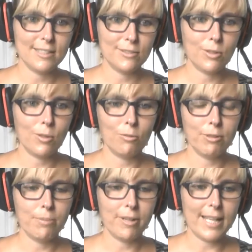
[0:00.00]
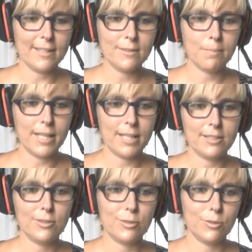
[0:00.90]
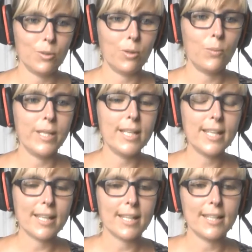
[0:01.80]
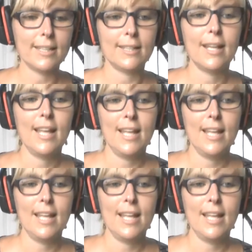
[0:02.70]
this whole replacement to weaken